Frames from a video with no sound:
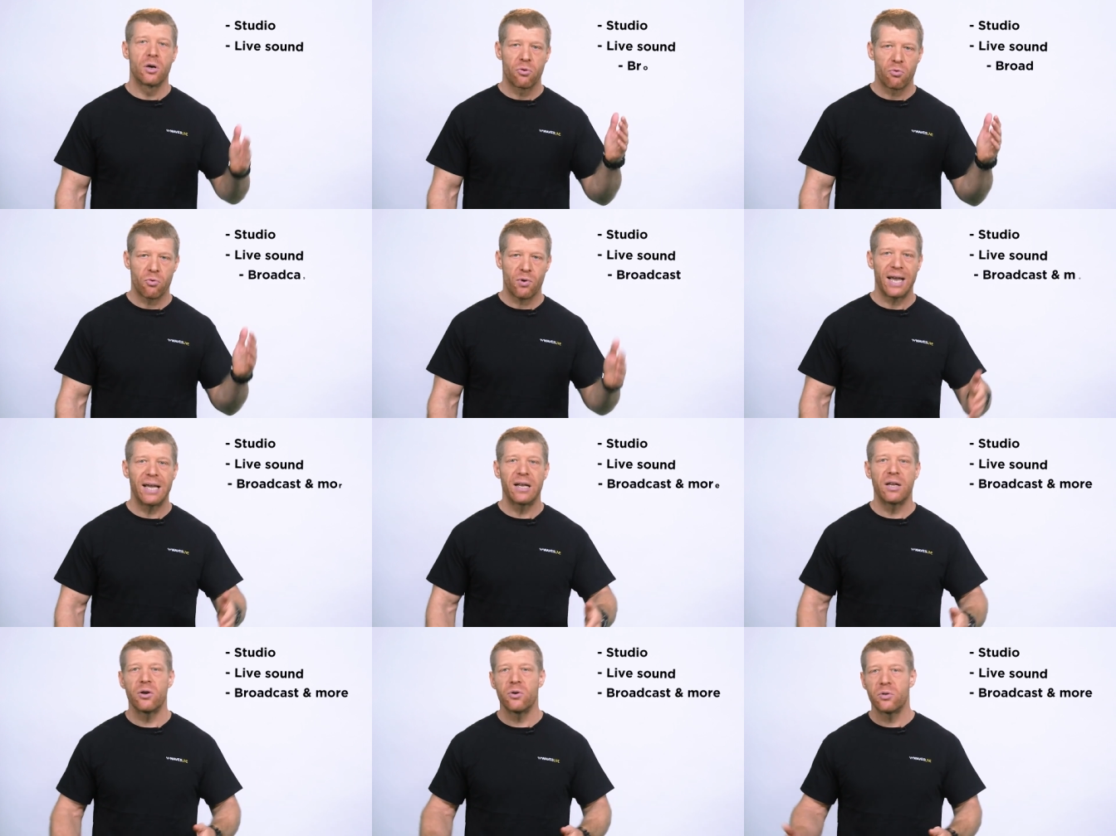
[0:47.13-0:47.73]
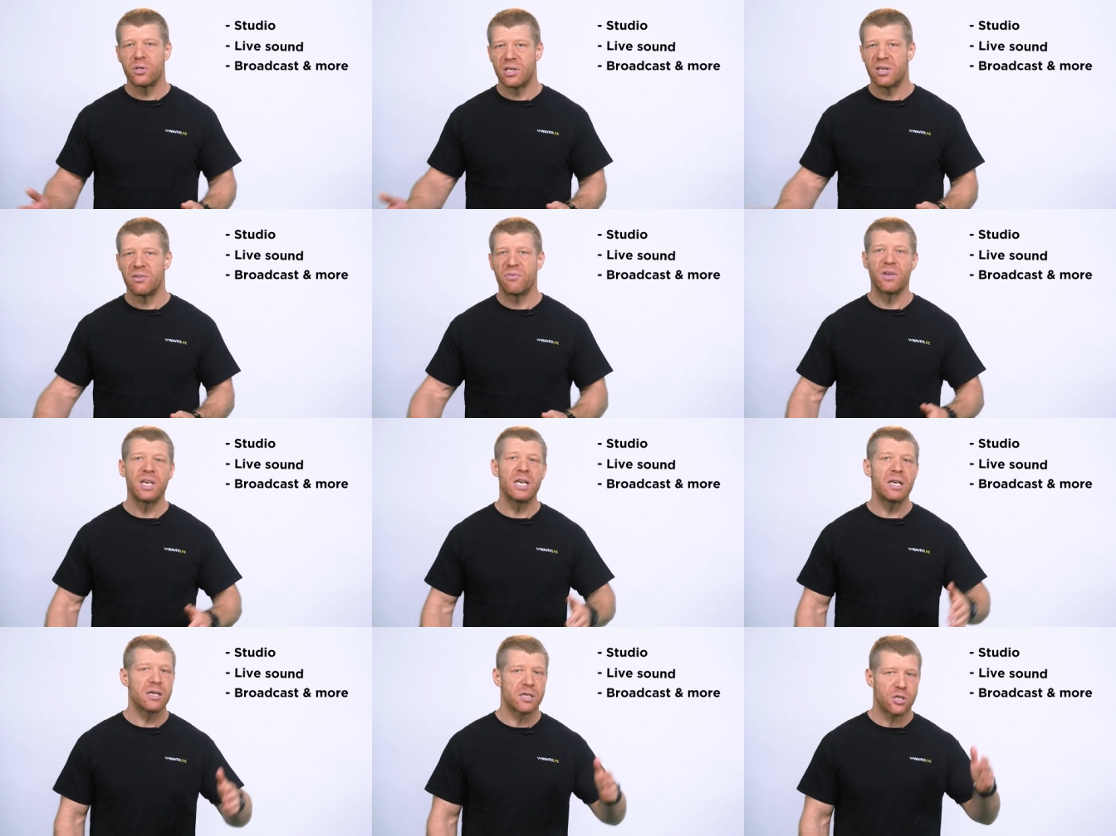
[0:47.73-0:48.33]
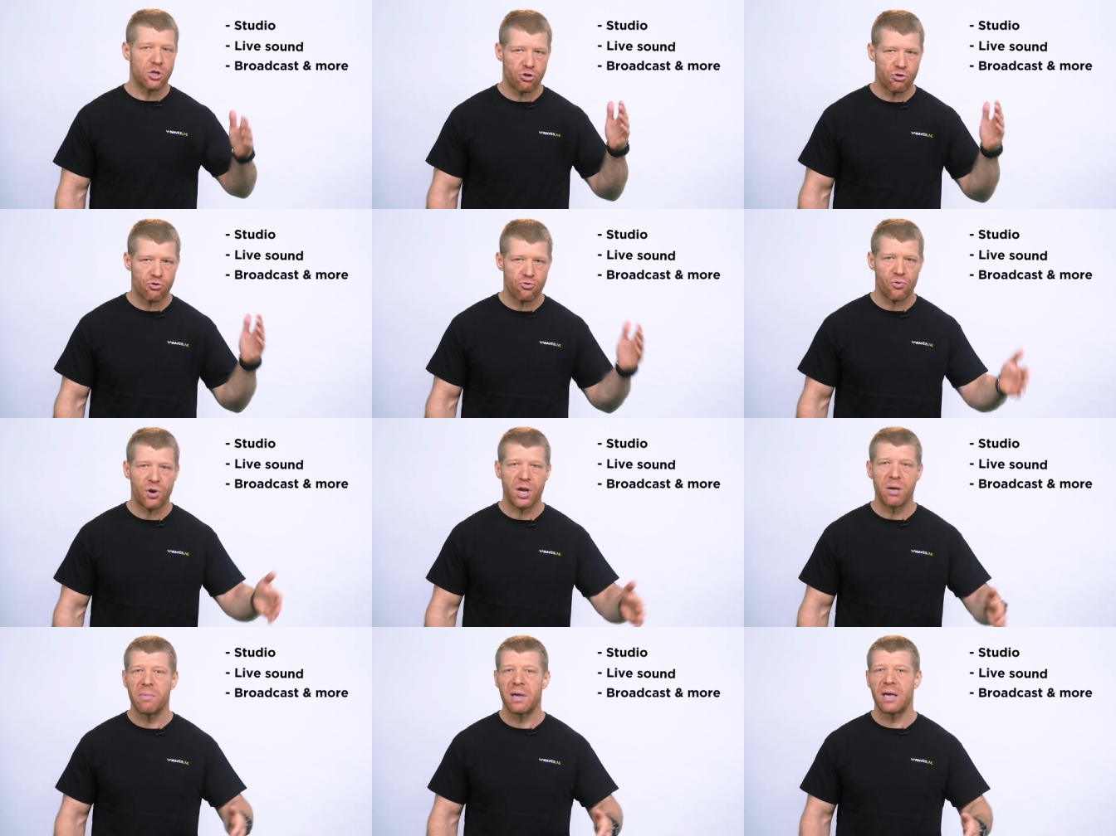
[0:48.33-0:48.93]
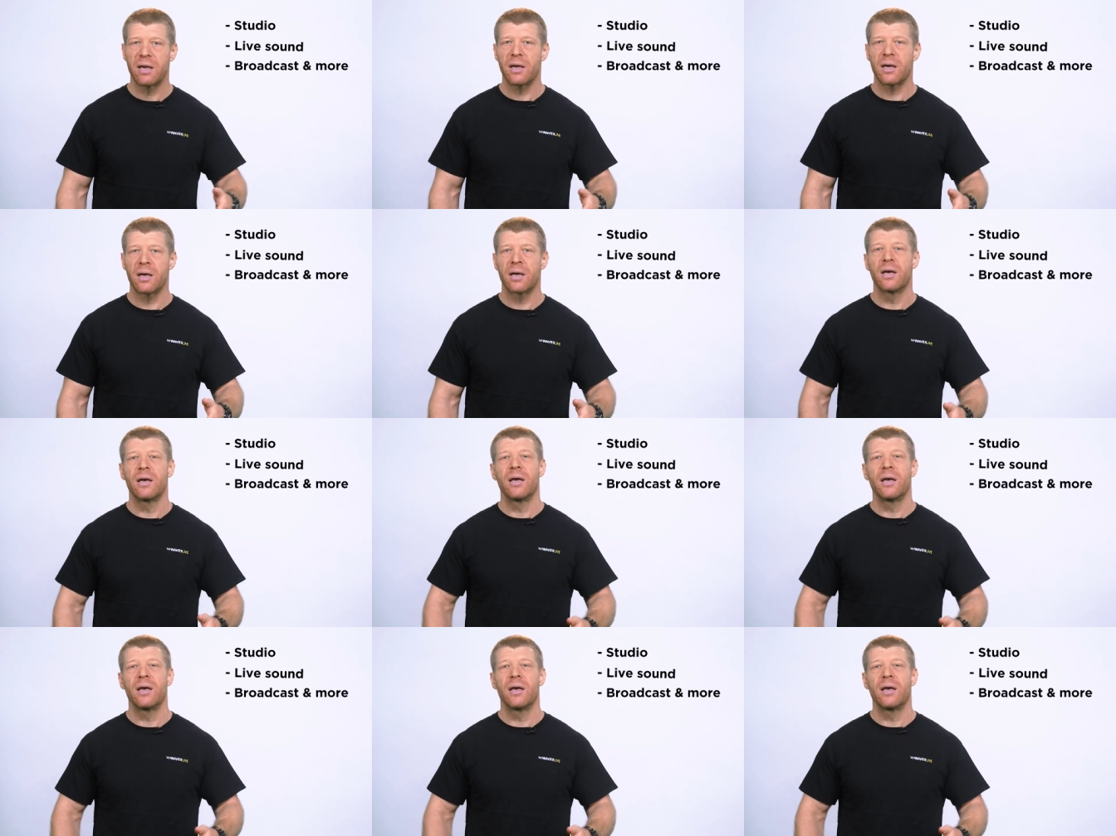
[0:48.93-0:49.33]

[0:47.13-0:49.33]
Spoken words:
radio, TV, streaming,